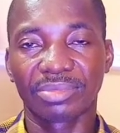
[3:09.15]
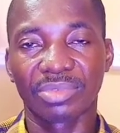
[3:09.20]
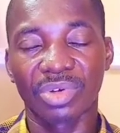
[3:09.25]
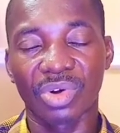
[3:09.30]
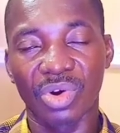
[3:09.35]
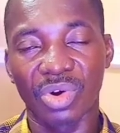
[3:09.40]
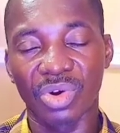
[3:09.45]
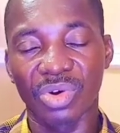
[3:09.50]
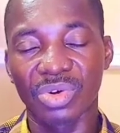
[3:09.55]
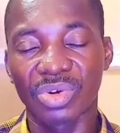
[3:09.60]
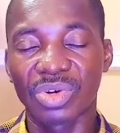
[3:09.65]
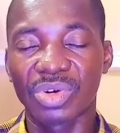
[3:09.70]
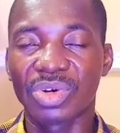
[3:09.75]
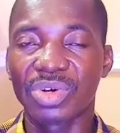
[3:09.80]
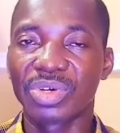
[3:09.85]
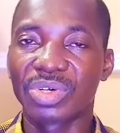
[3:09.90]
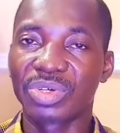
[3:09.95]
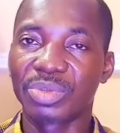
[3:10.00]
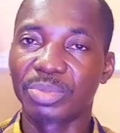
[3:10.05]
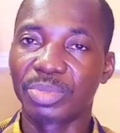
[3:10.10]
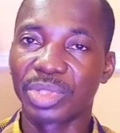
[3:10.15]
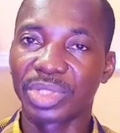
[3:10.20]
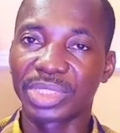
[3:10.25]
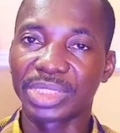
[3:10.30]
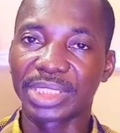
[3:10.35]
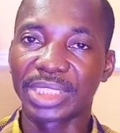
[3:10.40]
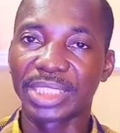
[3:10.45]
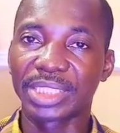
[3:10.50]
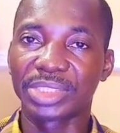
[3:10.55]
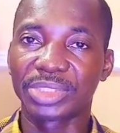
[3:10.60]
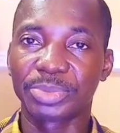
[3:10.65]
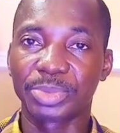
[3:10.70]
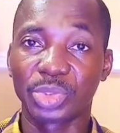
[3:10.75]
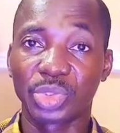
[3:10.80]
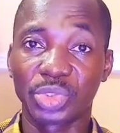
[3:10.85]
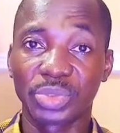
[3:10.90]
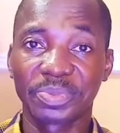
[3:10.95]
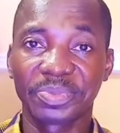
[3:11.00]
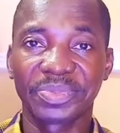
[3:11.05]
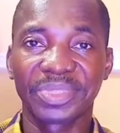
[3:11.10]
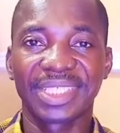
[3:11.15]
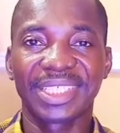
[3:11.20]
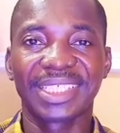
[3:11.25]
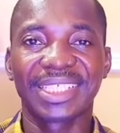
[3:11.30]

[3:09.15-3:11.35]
or blood-stained sputum,